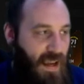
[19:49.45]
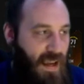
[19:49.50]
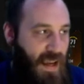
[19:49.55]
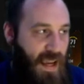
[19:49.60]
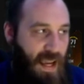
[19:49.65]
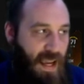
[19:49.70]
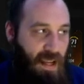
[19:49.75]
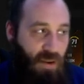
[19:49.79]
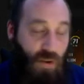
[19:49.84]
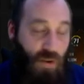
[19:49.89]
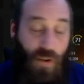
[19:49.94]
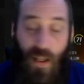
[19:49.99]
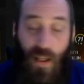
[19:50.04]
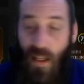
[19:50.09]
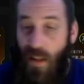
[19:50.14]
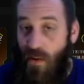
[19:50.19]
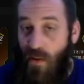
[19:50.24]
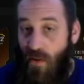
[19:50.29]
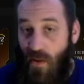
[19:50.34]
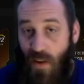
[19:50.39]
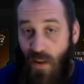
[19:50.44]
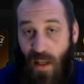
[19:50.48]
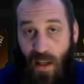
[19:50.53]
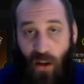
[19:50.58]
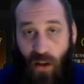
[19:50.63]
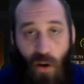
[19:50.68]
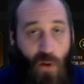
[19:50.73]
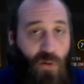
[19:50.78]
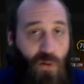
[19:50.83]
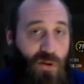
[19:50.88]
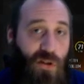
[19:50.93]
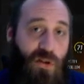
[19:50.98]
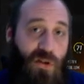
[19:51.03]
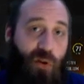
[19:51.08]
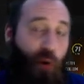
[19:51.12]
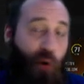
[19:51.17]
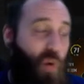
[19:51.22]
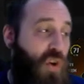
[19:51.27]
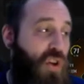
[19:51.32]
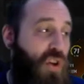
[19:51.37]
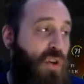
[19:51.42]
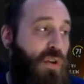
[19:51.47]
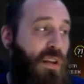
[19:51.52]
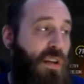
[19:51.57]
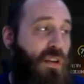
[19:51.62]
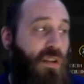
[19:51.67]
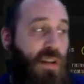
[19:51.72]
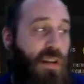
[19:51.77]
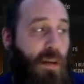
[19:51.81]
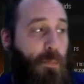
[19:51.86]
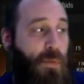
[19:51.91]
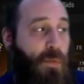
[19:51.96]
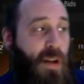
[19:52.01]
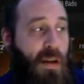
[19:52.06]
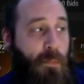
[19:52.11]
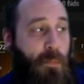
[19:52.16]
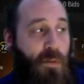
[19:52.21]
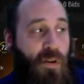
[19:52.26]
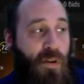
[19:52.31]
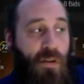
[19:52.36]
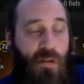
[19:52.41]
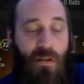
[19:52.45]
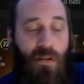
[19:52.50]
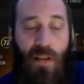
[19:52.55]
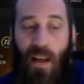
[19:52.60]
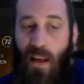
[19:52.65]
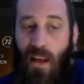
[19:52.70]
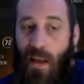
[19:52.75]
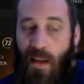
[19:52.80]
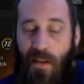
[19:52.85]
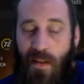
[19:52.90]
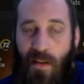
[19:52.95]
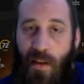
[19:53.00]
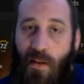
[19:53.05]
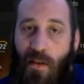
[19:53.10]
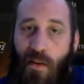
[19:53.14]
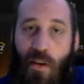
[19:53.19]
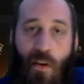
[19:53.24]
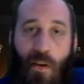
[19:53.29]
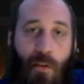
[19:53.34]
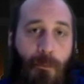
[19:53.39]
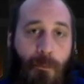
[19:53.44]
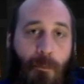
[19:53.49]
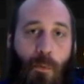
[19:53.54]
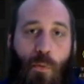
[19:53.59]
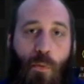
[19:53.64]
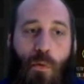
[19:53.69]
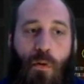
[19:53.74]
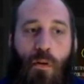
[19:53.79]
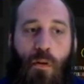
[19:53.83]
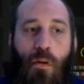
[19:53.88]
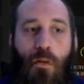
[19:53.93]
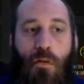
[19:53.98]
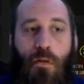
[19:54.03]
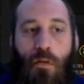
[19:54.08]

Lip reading: and you can either look at coaches or you can look at playbooks and sell it off for